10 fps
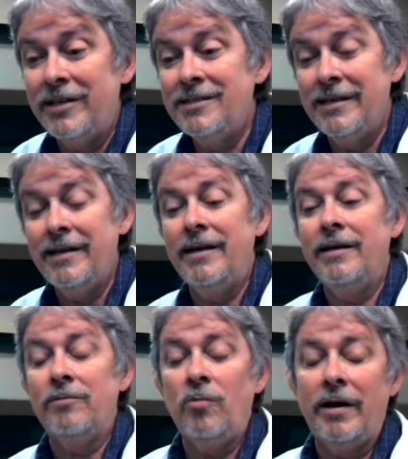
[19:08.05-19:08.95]
see
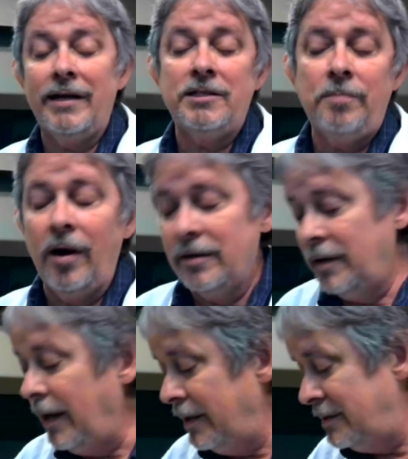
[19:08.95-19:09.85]
and what each part
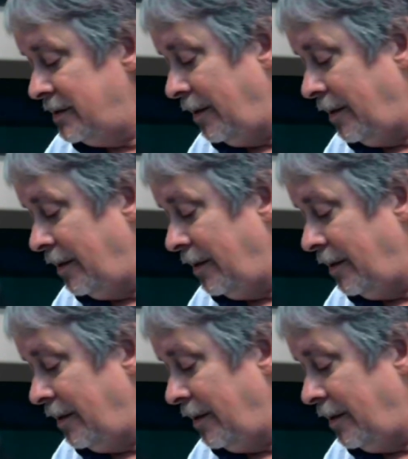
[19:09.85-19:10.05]
does.